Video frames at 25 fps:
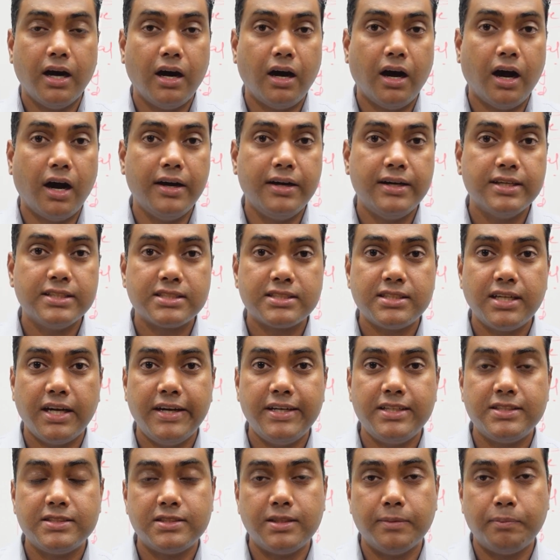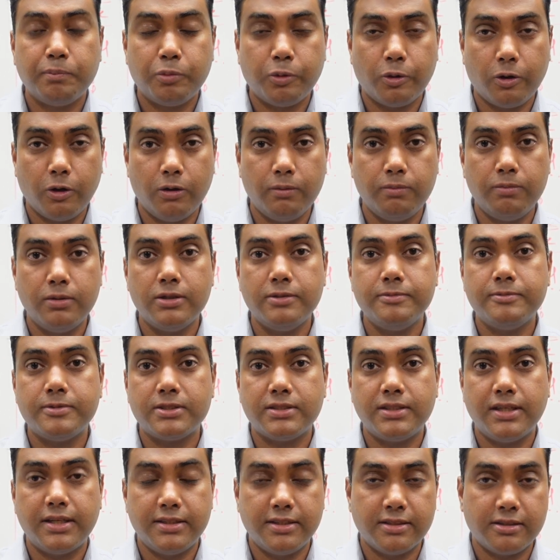understands the problems
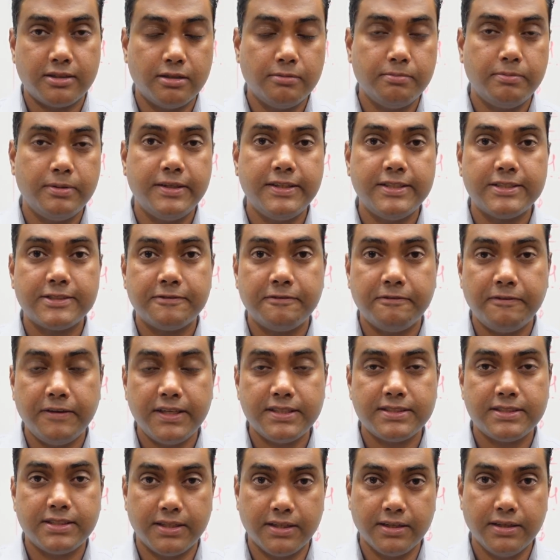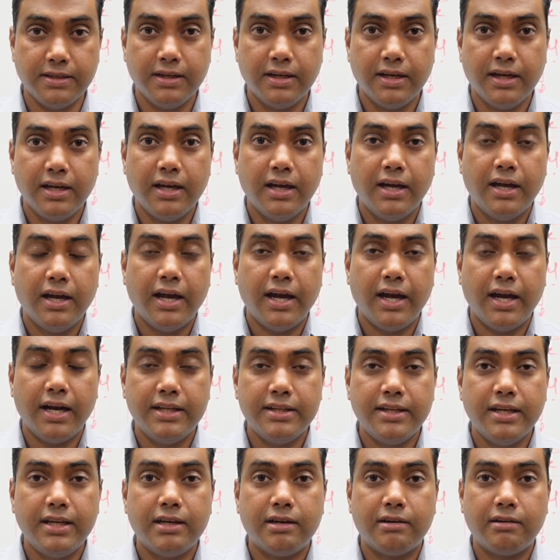that the company is facing,
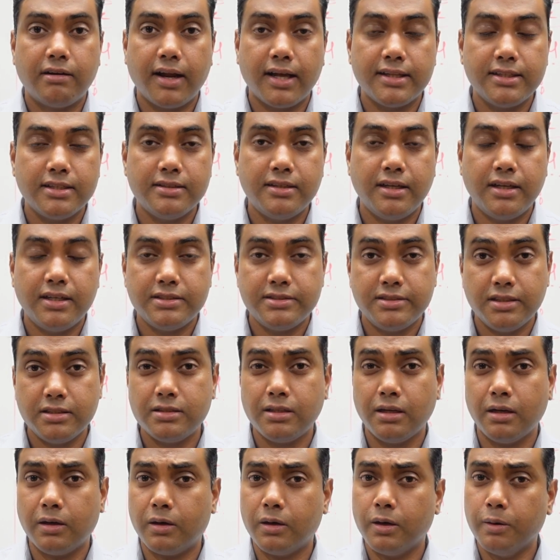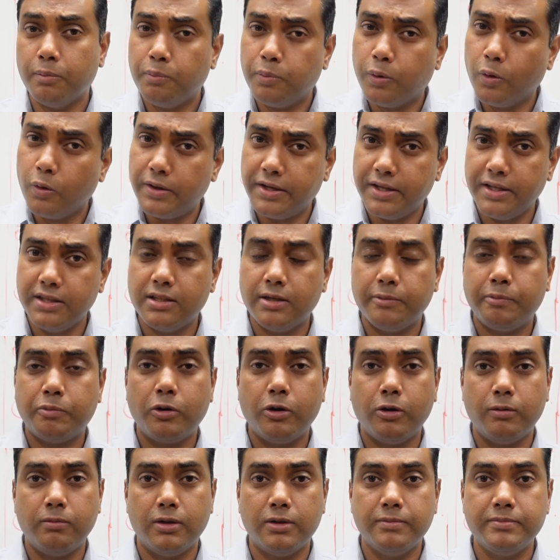and then rather than just reporting the
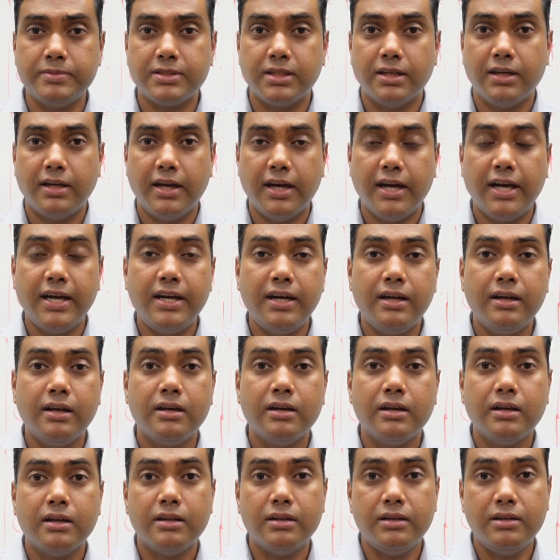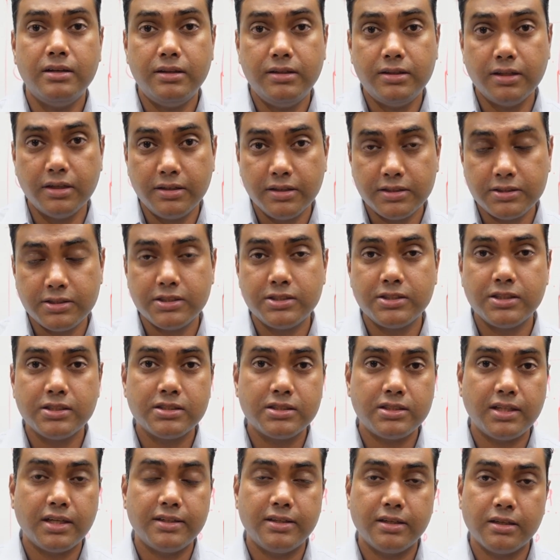problems and the
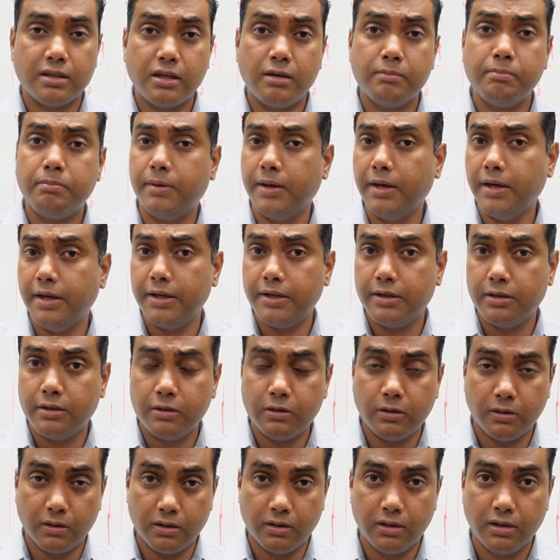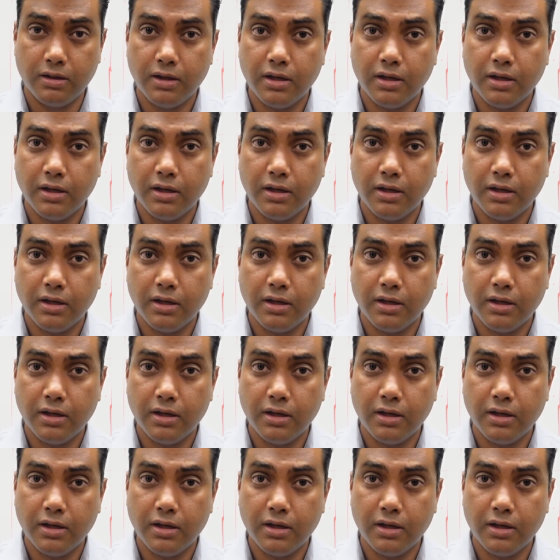decisions that the company took,